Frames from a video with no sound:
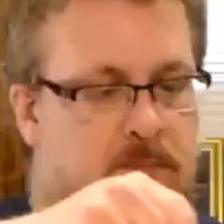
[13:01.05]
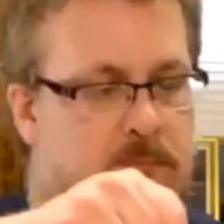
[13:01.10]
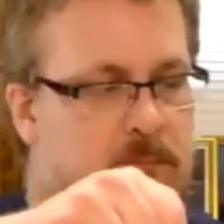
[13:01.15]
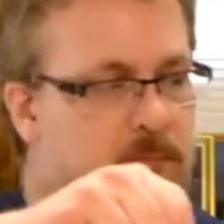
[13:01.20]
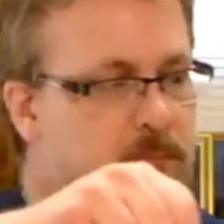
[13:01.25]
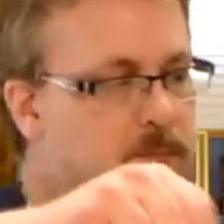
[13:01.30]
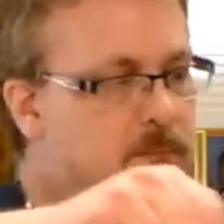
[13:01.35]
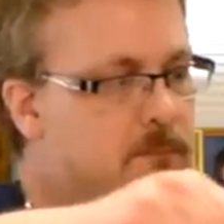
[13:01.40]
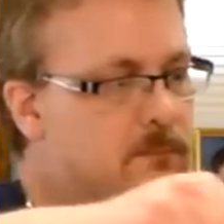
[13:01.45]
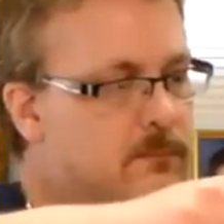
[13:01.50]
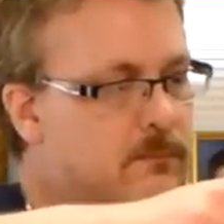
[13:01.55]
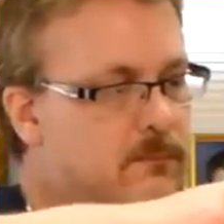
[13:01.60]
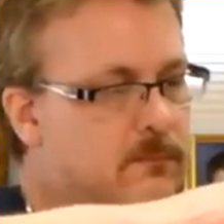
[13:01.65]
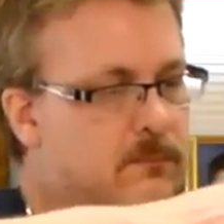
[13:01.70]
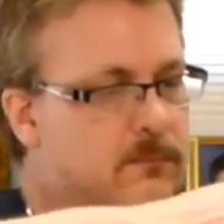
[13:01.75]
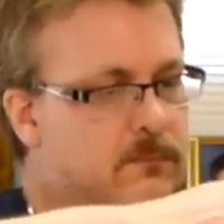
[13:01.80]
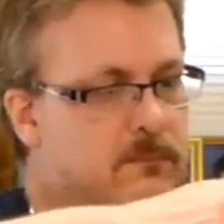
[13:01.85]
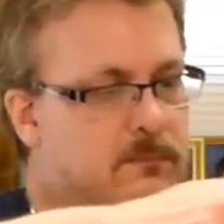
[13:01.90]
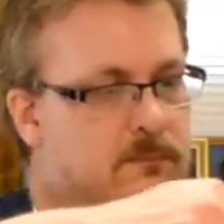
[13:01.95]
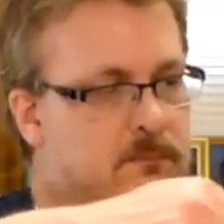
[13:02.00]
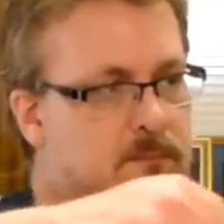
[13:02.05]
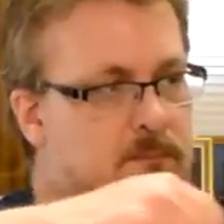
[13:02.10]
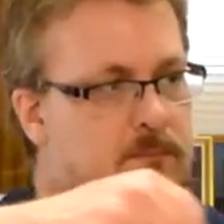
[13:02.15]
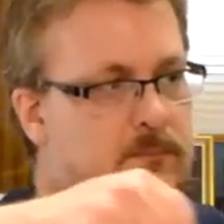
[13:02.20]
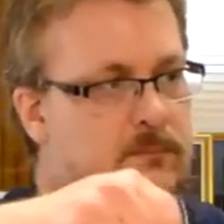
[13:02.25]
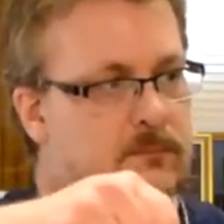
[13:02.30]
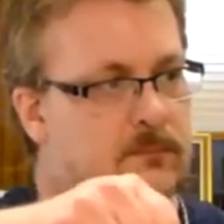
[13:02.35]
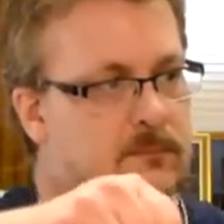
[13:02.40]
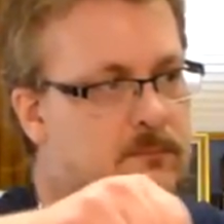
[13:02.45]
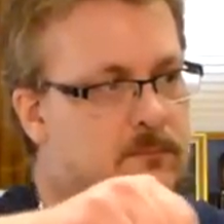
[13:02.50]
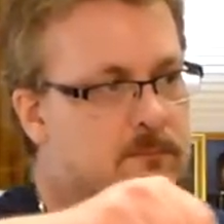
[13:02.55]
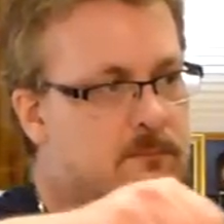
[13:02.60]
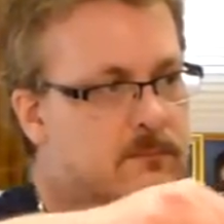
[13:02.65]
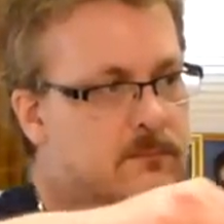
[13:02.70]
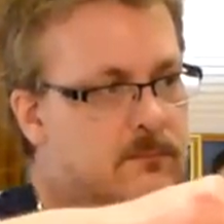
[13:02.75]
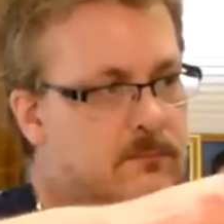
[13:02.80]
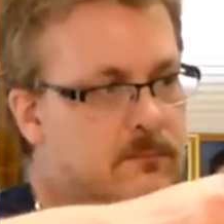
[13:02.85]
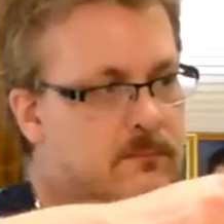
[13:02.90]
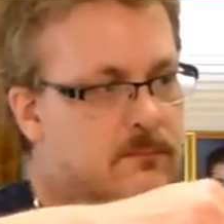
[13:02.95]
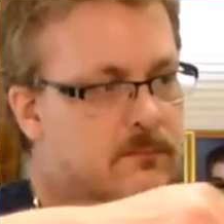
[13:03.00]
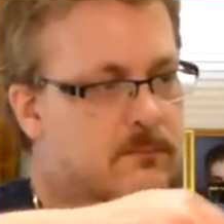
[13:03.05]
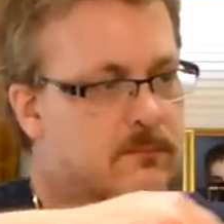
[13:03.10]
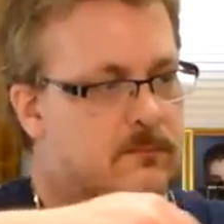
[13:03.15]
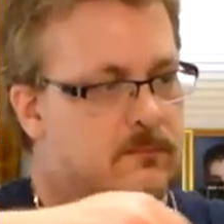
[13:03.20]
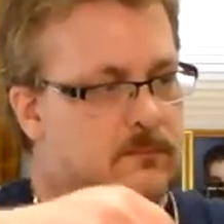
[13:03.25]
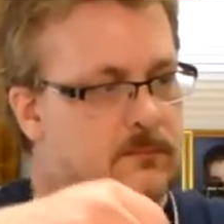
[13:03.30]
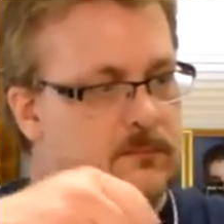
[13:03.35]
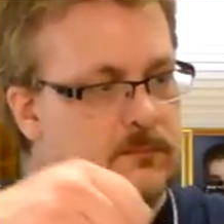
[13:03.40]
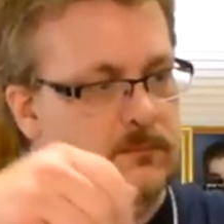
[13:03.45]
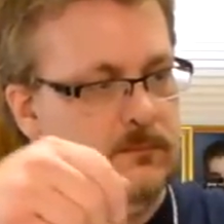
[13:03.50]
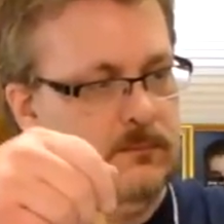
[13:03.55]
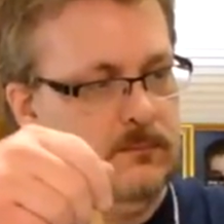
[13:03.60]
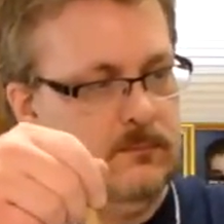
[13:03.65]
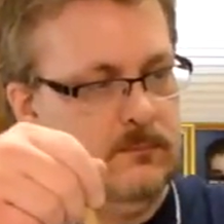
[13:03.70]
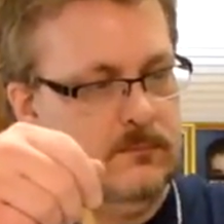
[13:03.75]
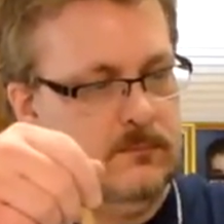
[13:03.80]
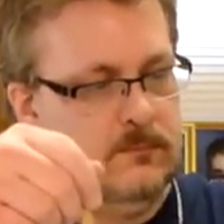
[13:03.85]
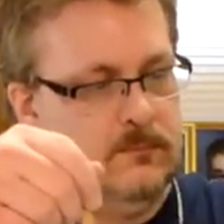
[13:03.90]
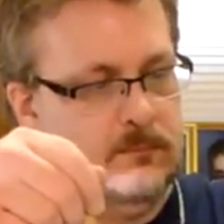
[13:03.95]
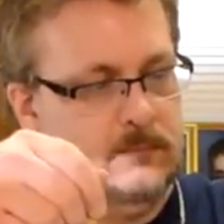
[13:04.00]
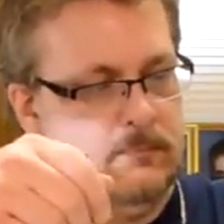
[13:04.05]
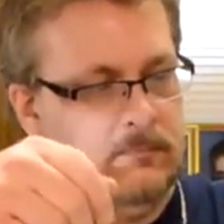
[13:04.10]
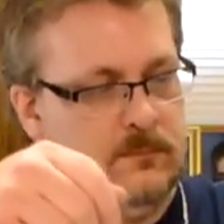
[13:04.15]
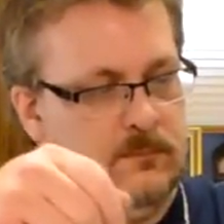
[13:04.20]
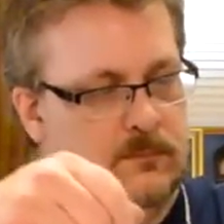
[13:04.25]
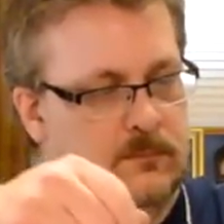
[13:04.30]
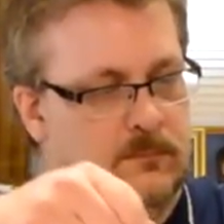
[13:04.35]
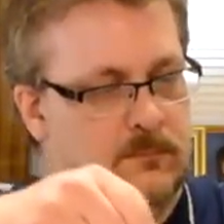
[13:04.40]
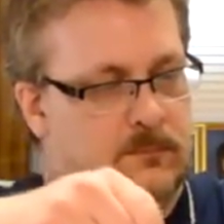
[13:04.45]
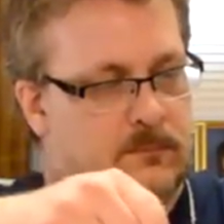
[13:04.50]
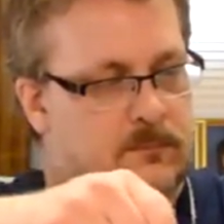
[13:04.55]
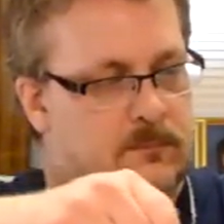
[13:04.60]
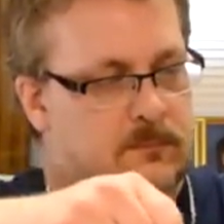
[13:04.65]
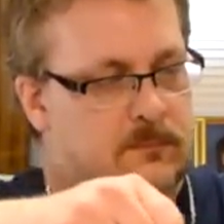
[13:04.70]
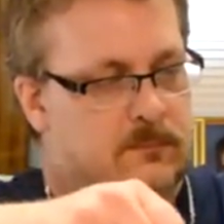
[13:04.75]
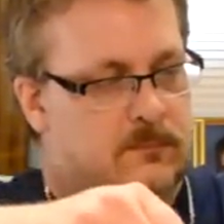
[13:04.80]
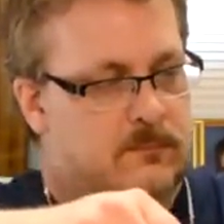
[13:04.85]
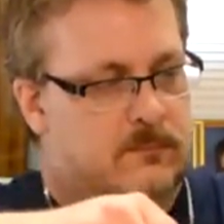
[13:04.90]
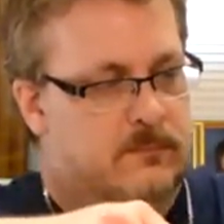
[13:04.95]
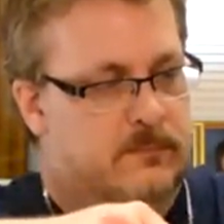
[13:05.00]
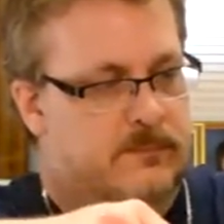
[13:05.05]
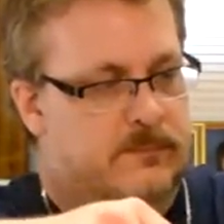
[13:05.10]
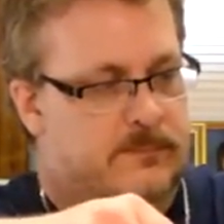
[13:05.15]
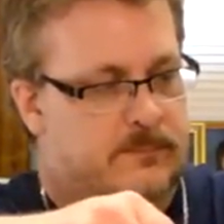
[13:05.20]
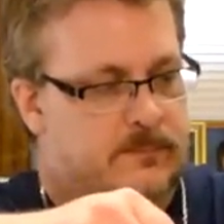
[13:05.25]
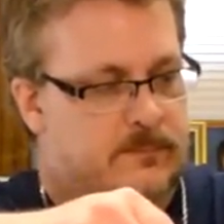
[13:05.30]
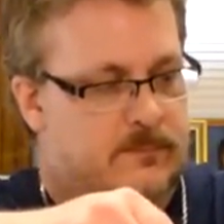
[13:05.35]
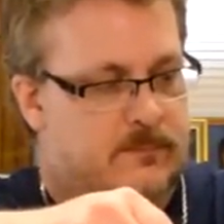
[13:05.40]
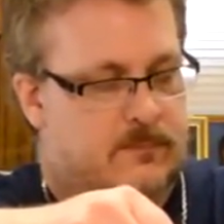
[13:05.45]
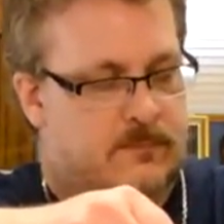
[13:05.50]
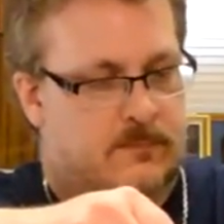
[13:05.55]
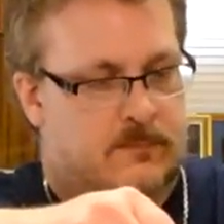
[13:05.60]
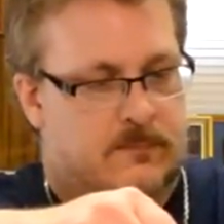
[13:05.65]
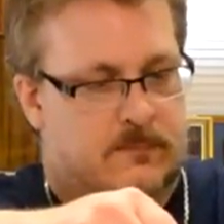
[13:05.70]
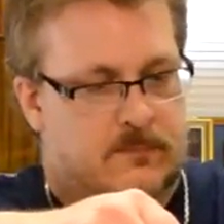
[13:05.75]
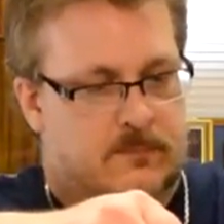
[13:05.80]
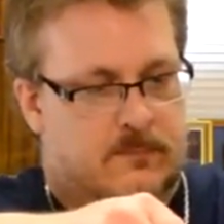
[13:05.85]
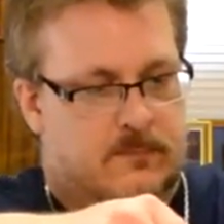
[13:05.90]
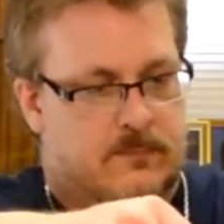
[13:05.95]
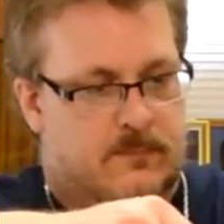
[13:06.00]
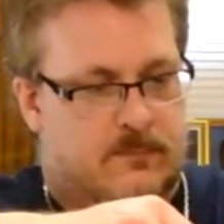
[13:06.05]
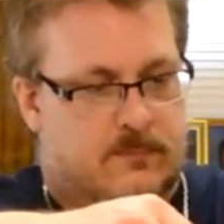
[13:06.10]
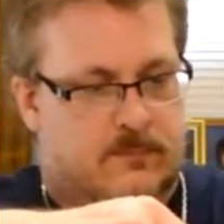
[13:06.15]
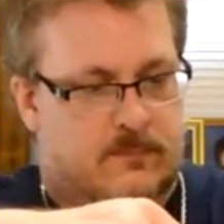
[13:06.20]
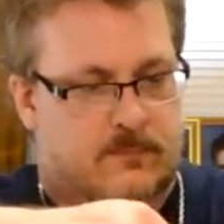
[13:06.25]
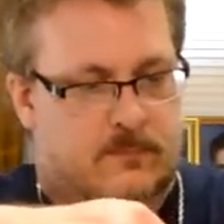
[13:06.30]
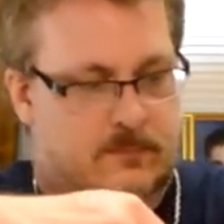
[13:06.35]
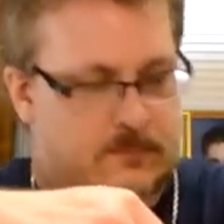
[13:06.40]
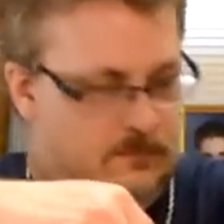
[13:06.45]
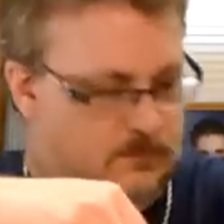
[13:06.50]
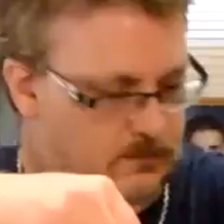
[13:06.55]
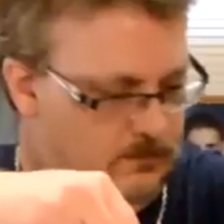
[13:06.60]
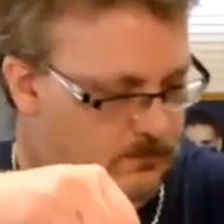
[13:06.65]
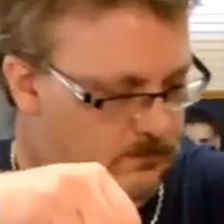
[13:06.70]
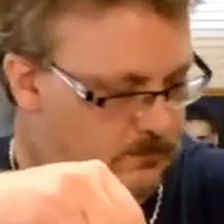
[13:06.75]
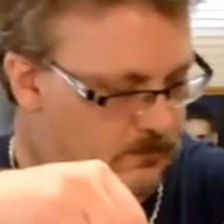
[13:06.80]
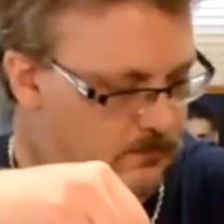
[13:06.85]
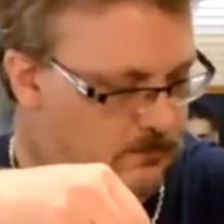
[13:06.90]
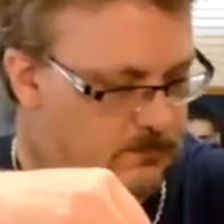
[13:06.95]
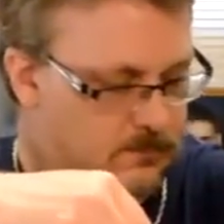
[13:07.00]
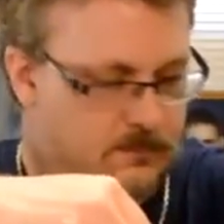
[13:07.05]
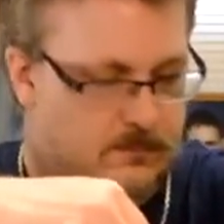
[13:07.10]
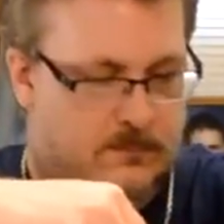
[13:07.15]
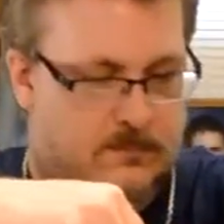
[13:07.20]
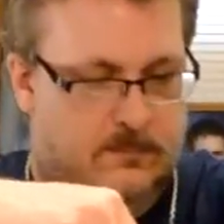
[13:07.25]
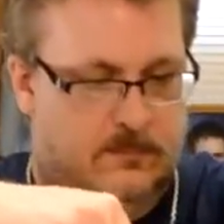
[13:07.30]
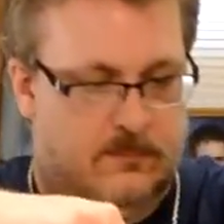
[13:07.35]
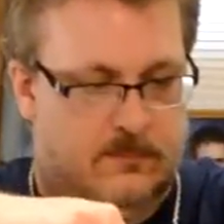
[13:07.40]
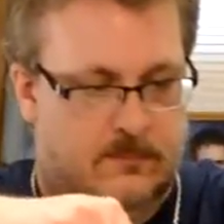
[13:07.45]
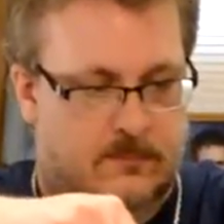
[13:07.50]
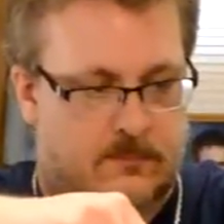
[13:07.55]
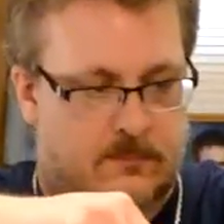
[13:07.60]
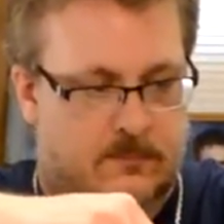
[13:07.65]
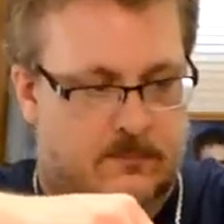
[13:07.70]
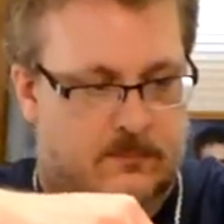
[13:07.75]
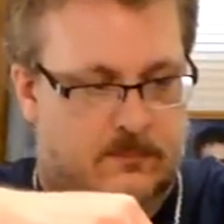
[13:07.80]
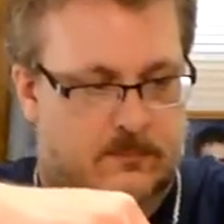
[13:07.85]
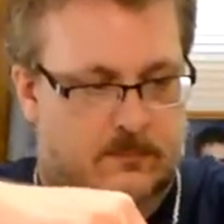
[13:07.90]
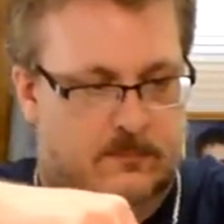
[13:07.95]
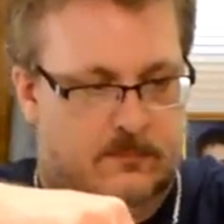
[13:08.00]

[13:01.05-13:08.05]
Nobody speaks.